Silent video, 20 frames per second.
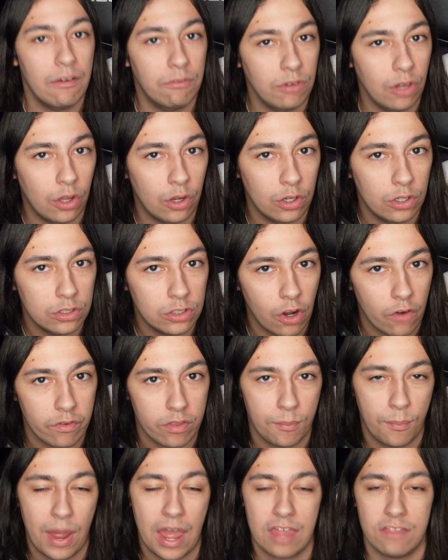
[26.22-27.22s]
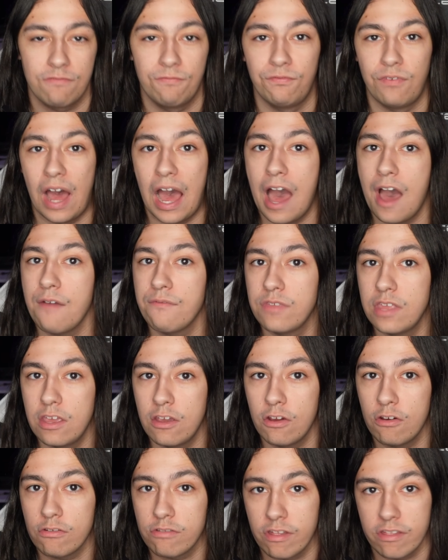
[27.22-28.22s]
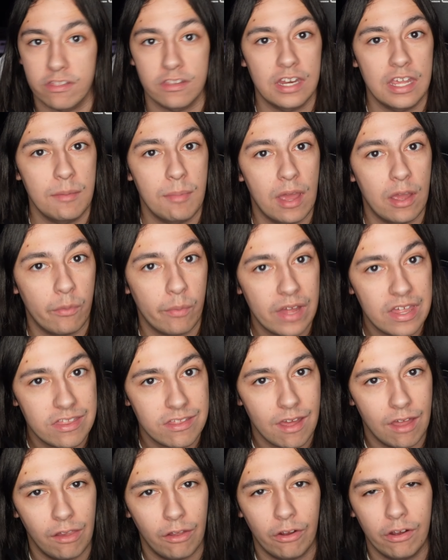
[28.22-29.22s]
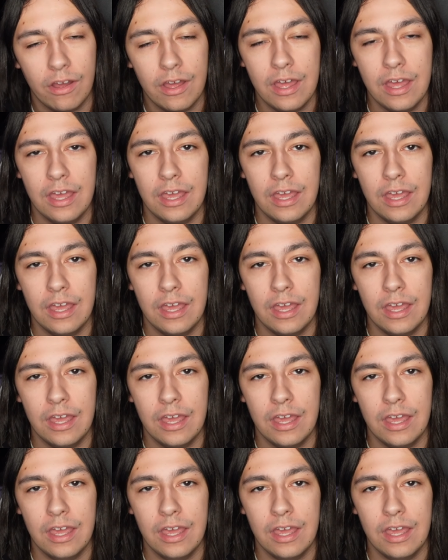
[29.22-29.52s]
have learned over the past 5 years as an eBay reseller,